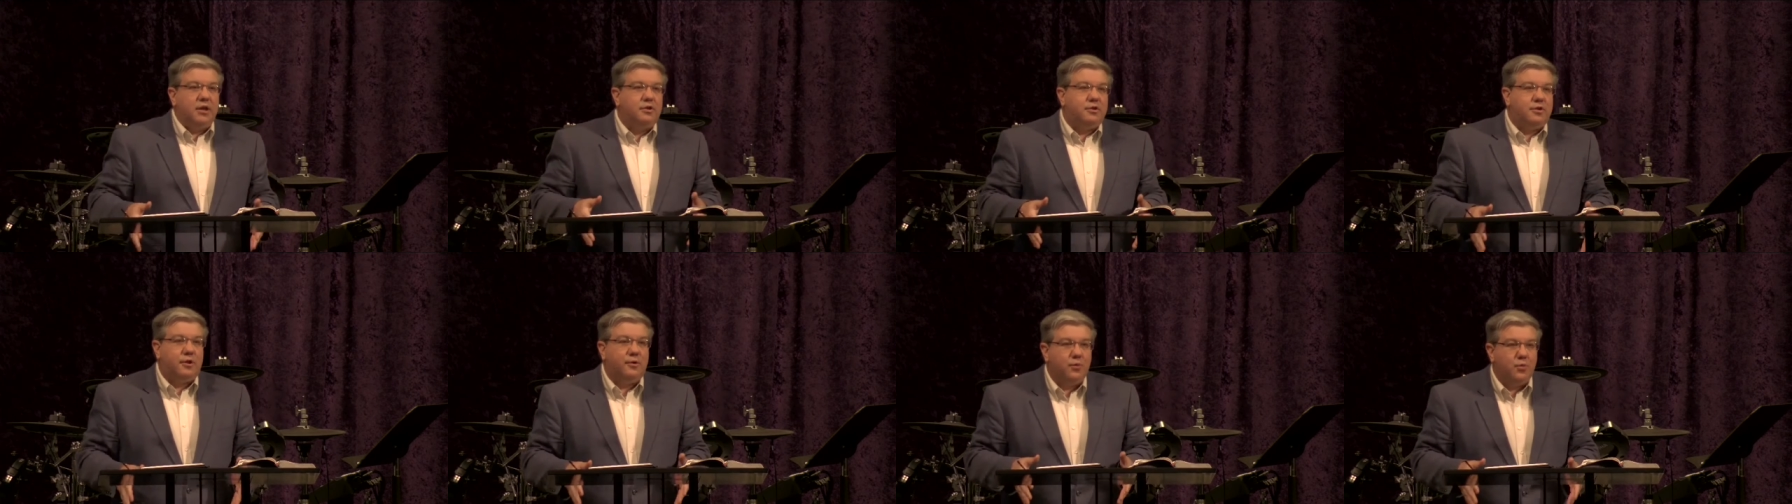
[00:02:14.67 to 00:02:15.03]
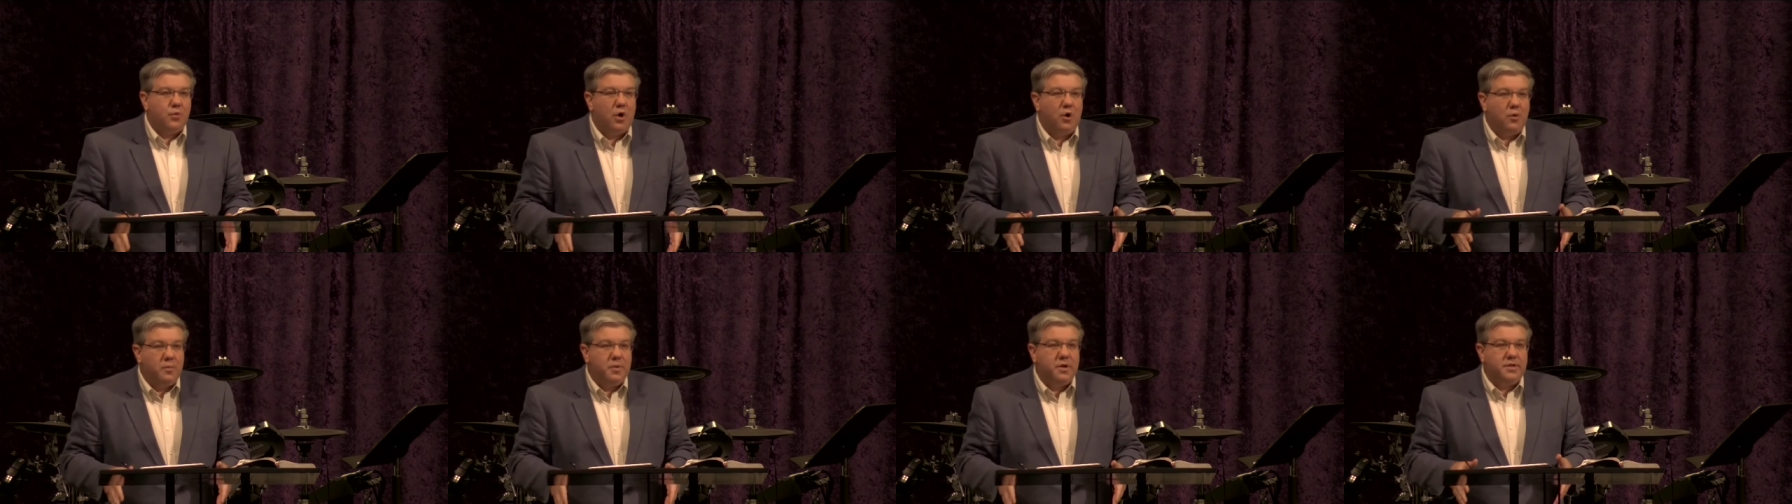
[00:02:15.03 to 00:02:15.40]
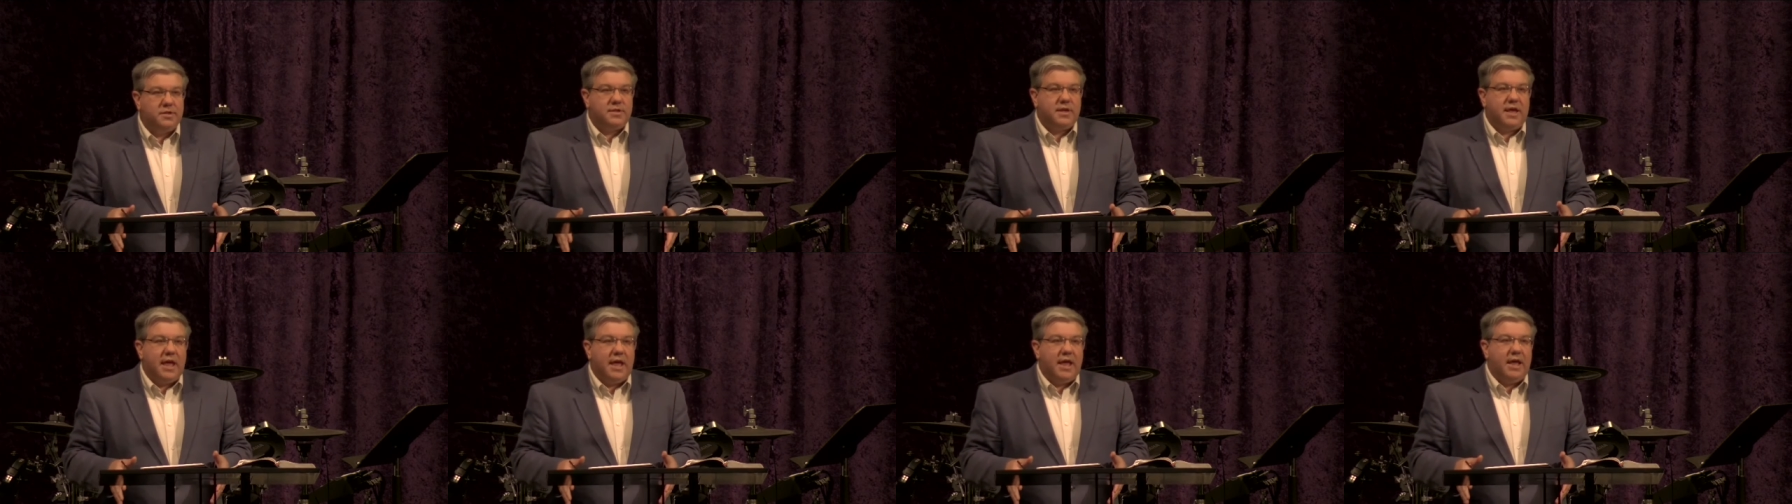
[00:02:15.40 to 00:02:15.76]
into
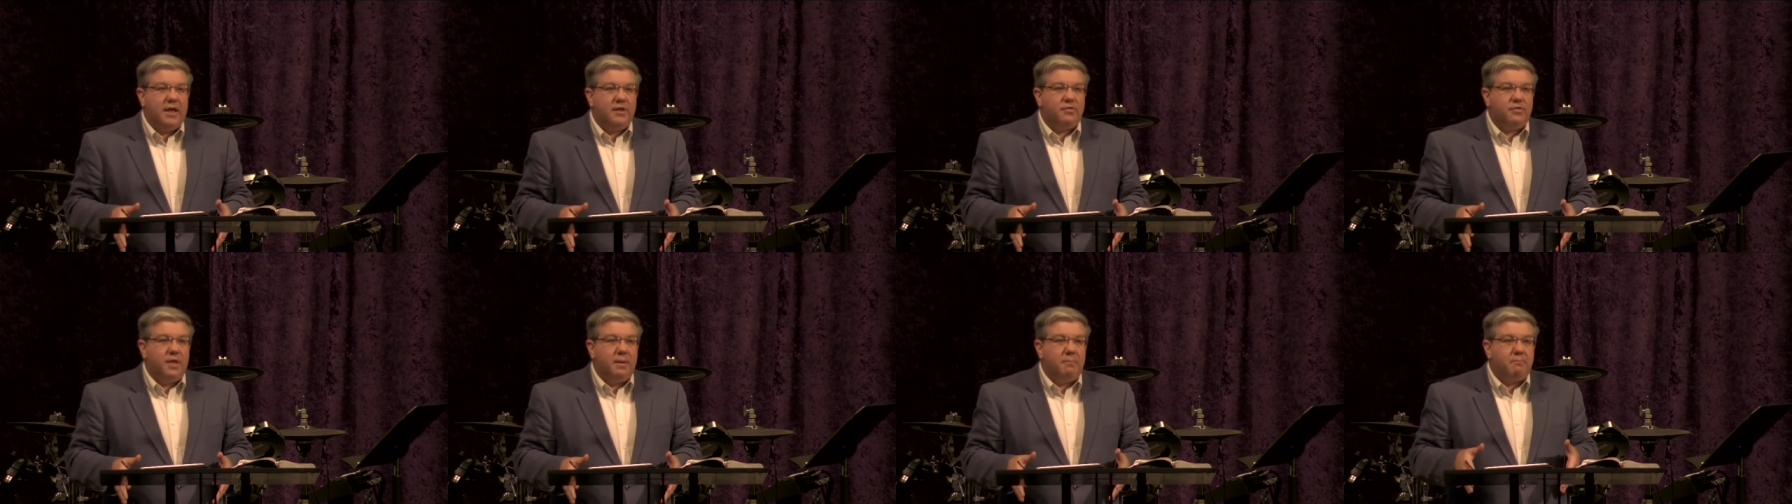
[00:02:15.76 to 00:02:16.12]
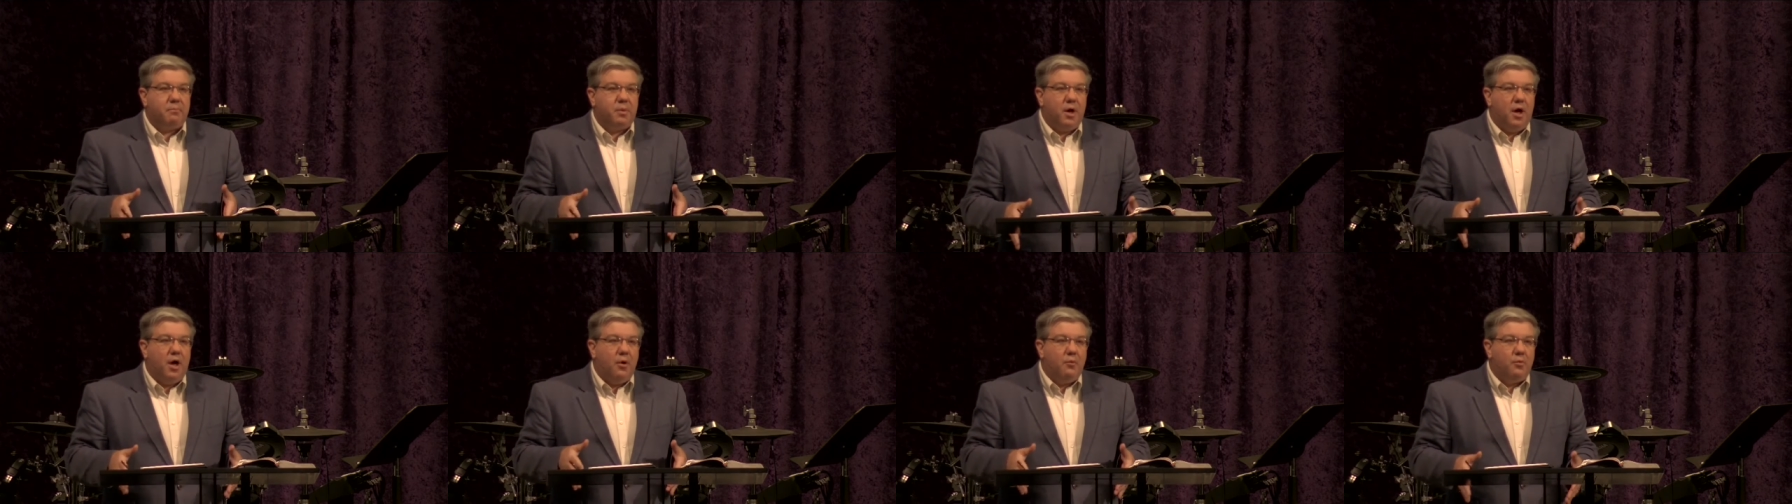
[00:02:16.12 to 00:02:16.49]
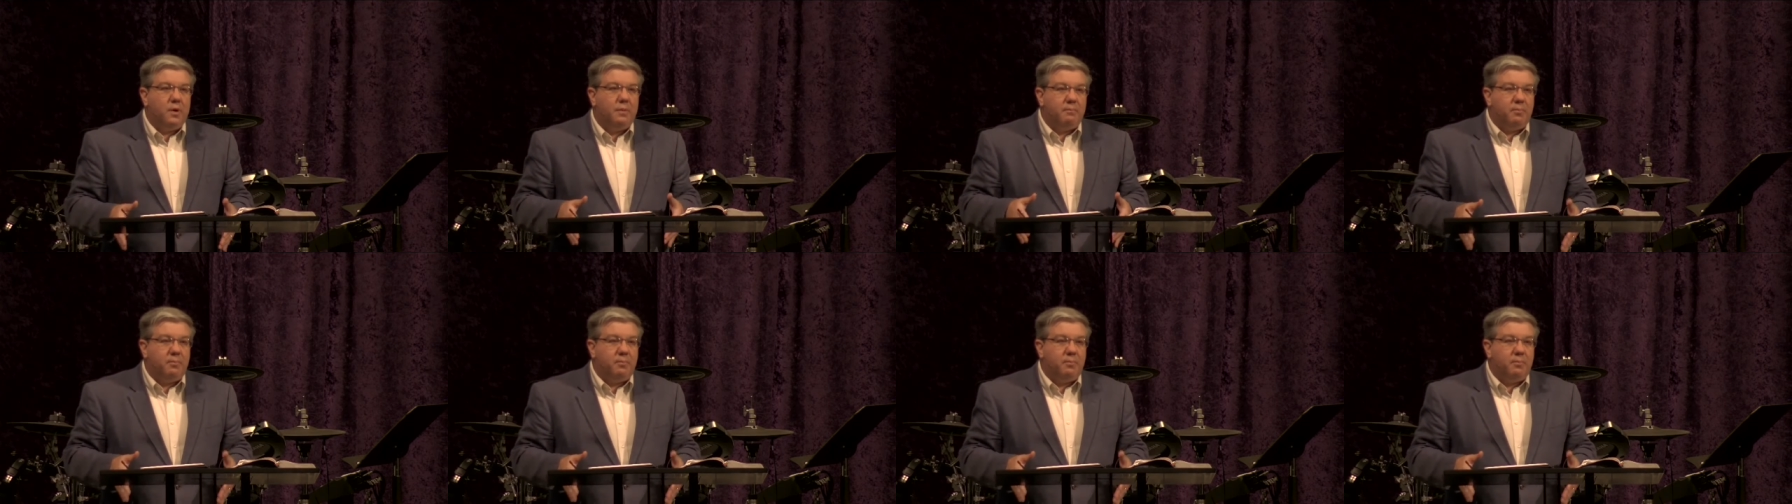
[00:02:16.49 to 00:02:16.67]
Romans 8 that Paul